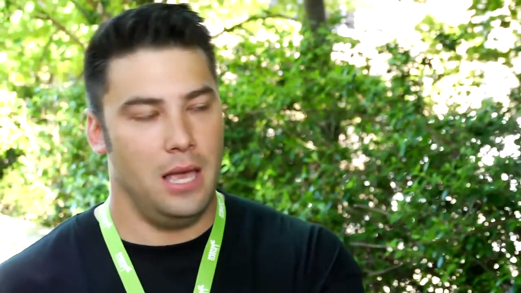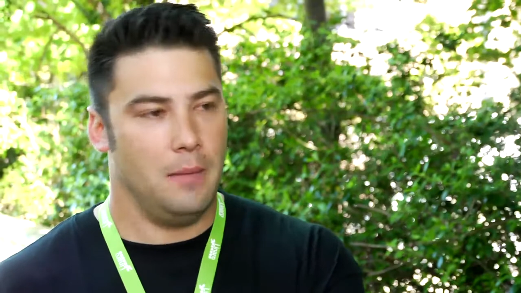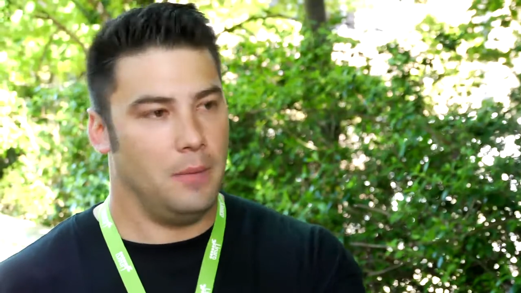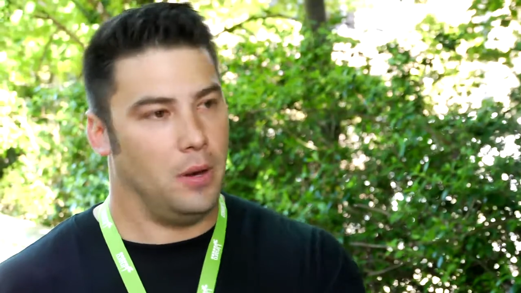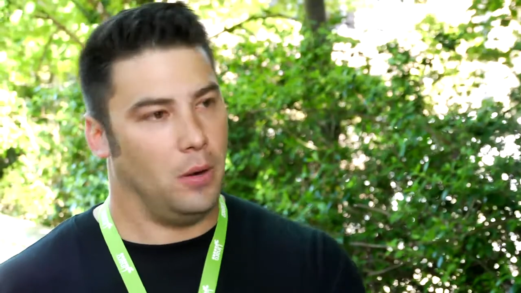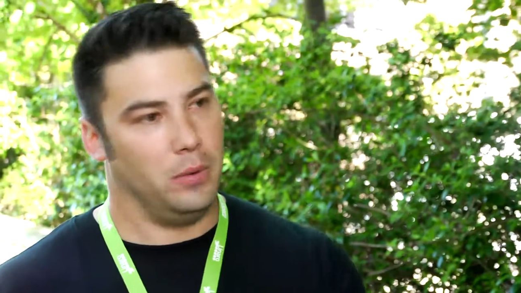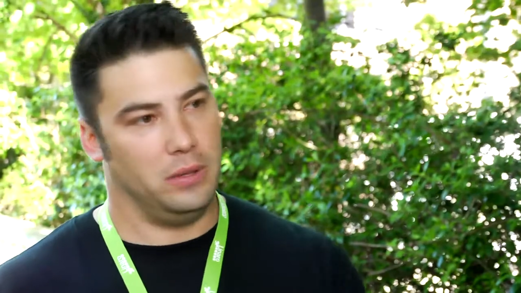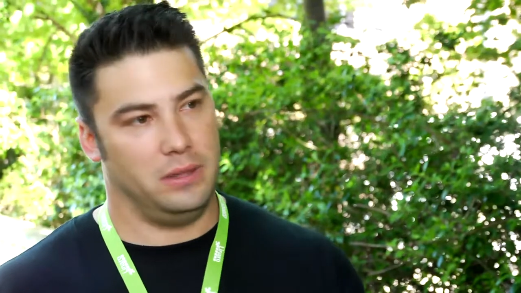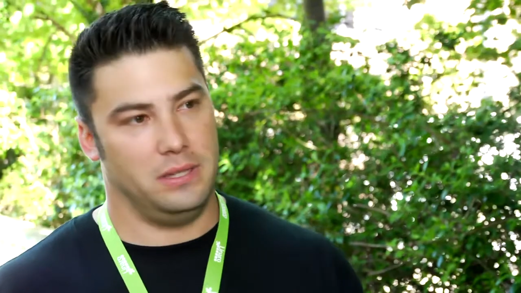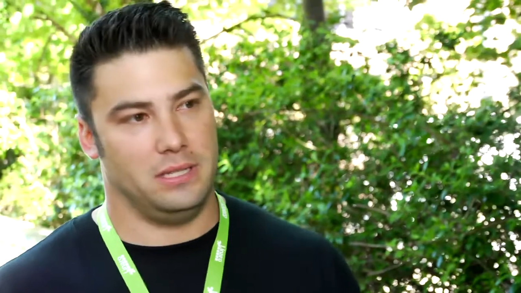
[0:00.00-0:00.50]

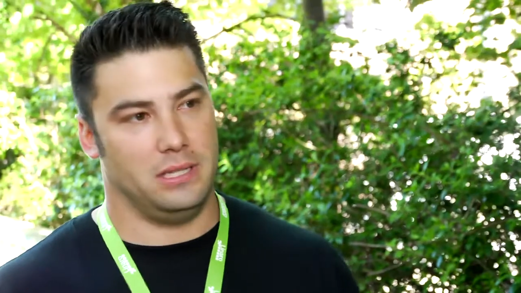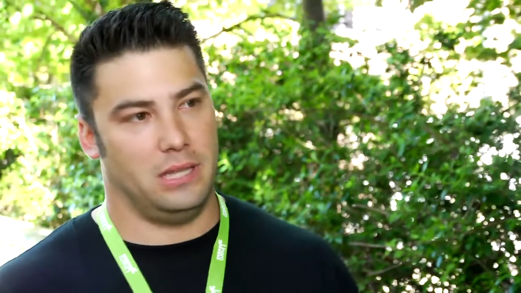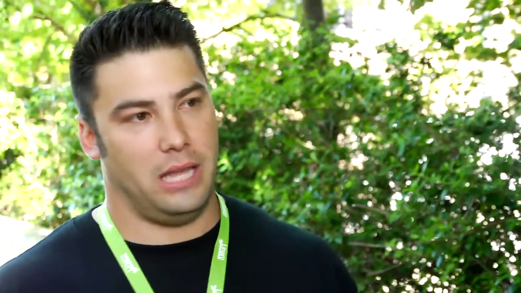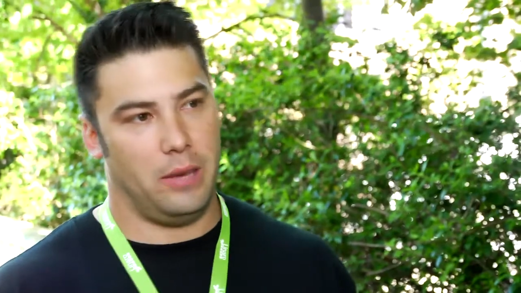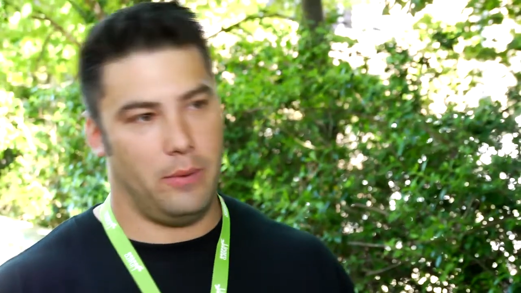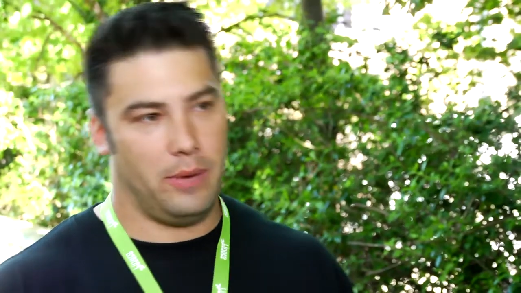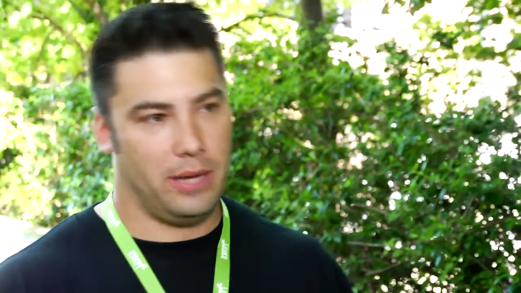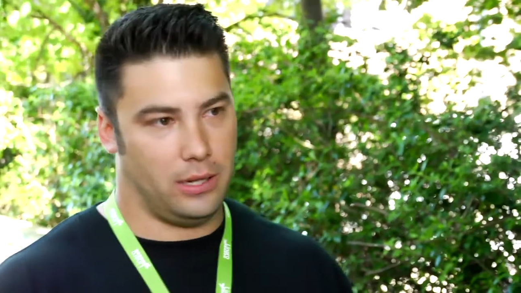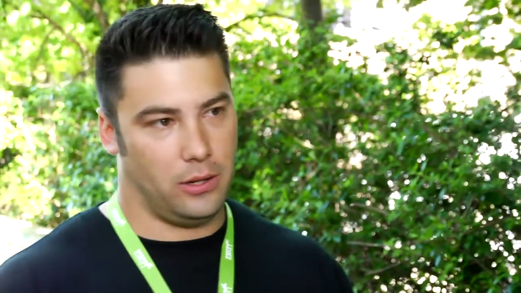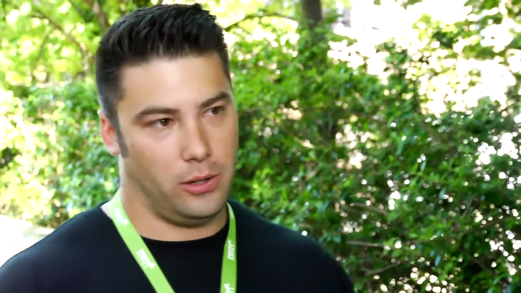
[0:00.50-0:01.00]
But with this
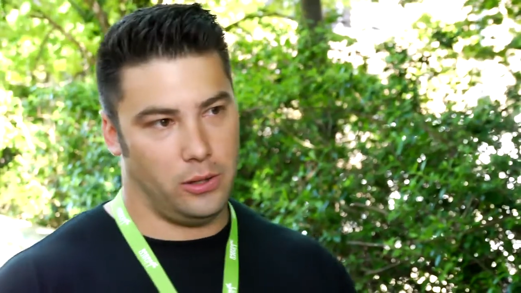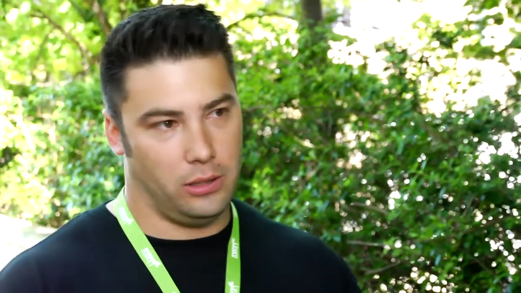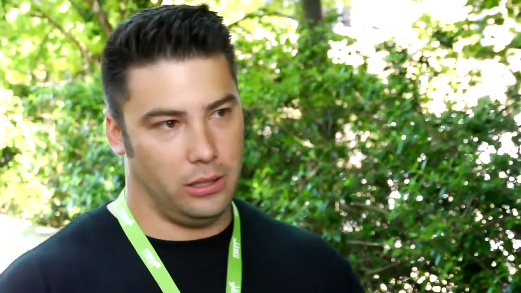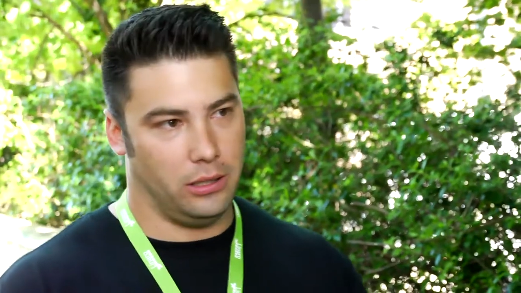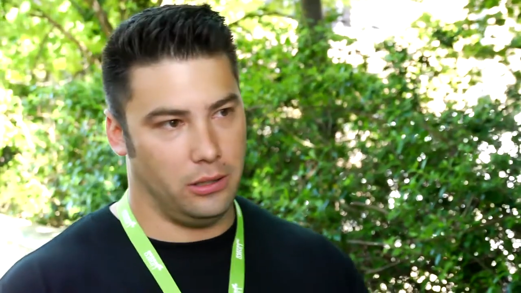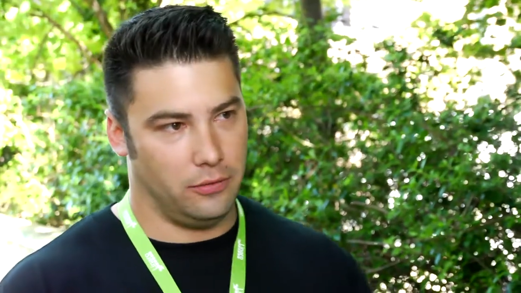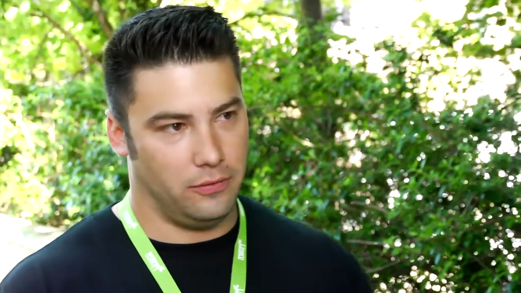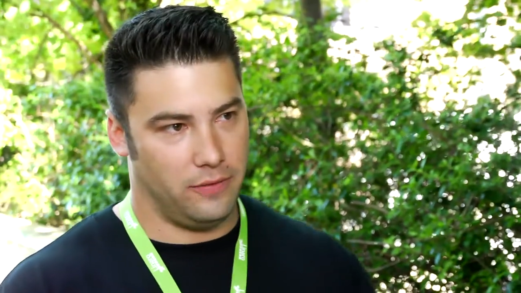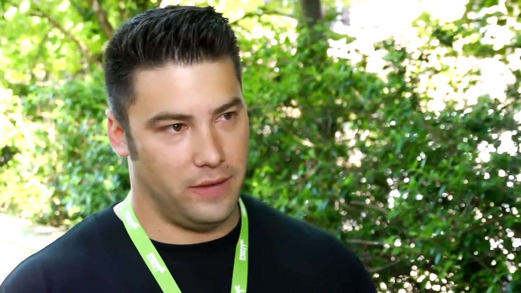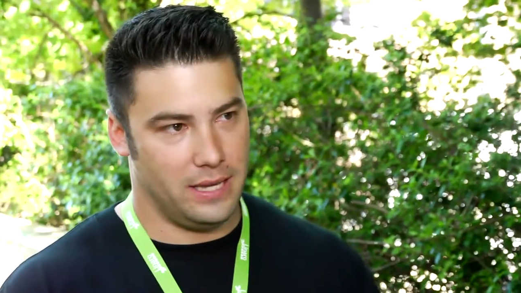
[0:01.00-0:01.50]
lightweight kernel
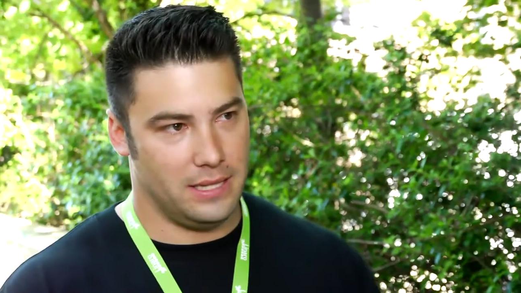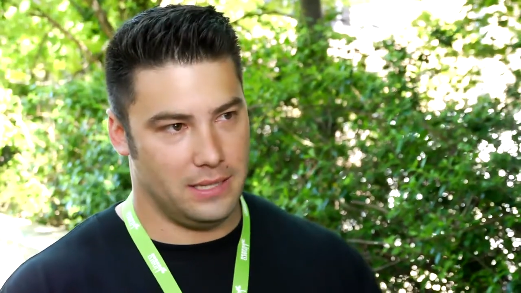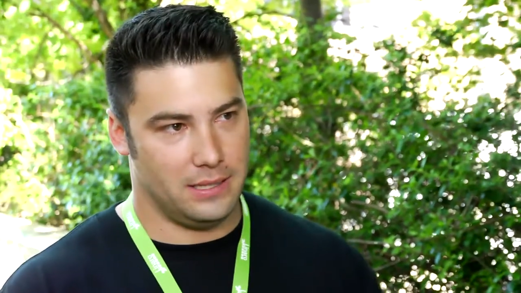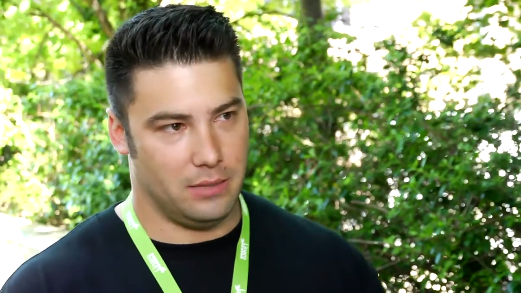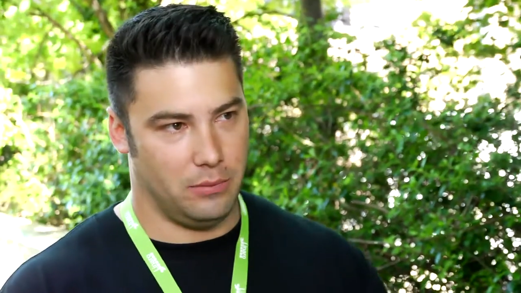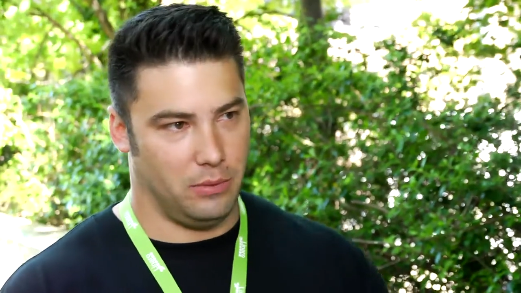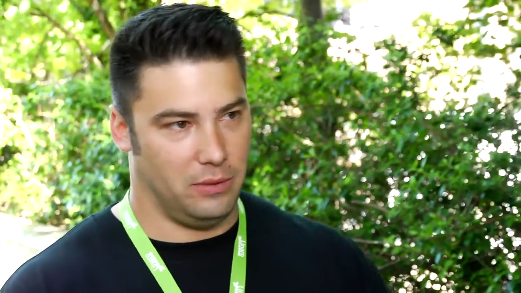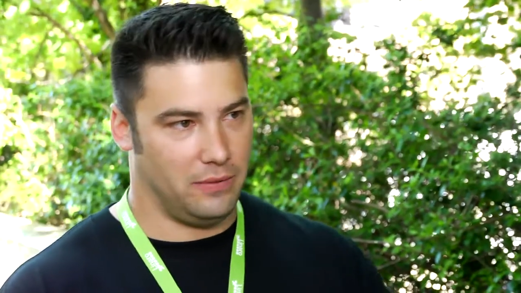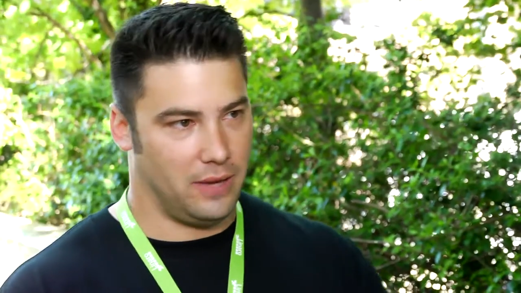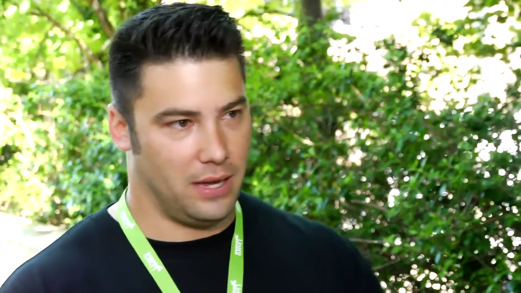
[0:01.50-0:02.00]
interface
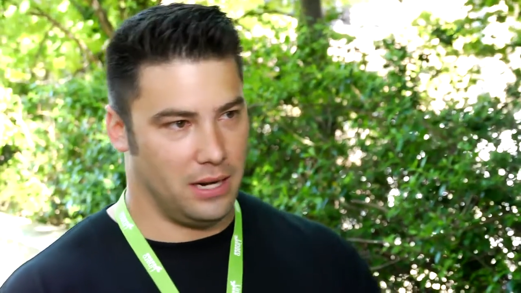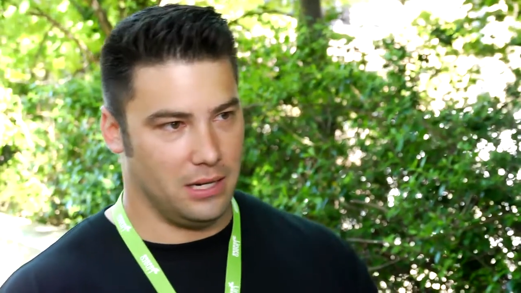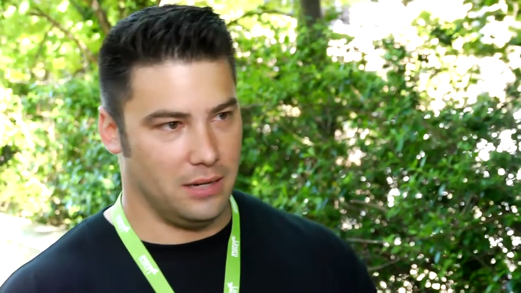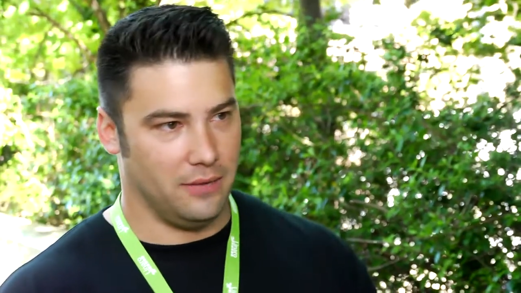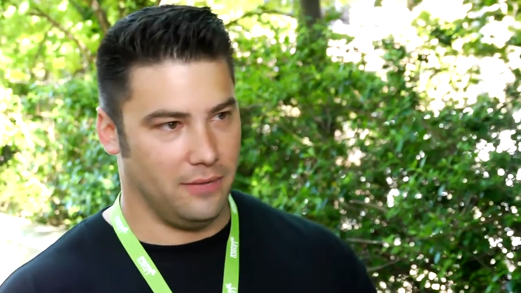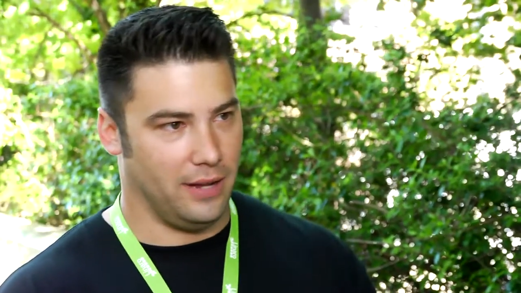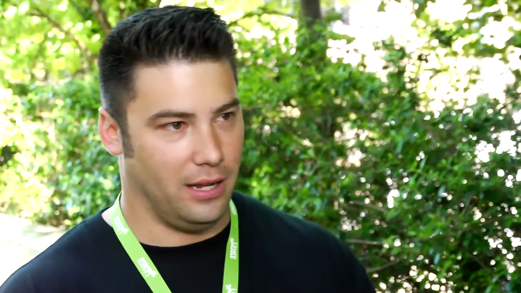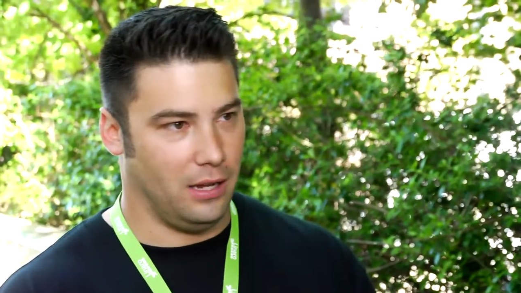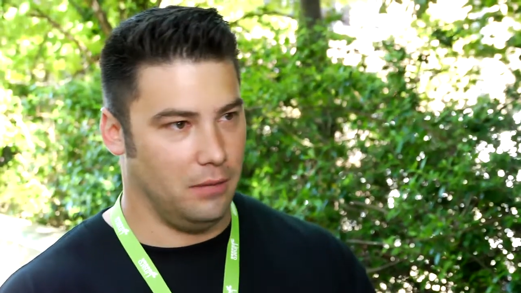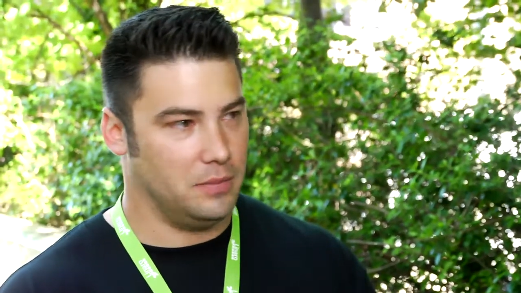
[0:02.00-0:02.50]
that we've kind of
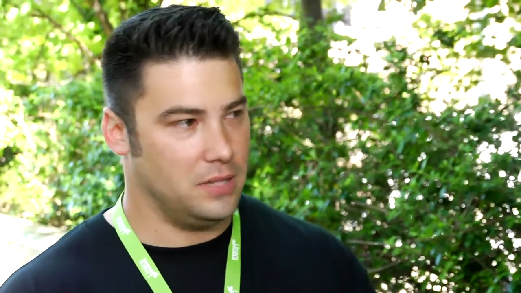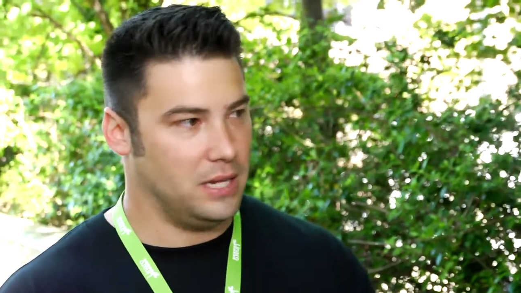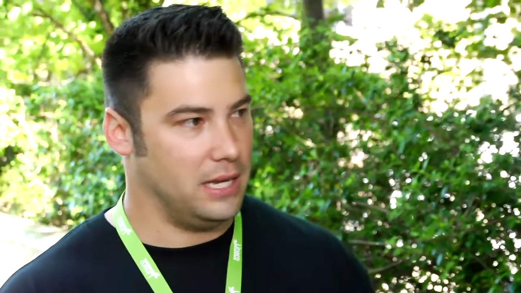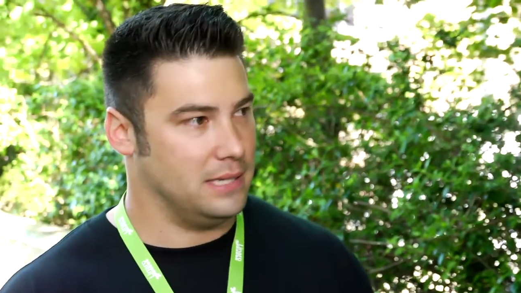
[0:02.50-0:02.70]
developed,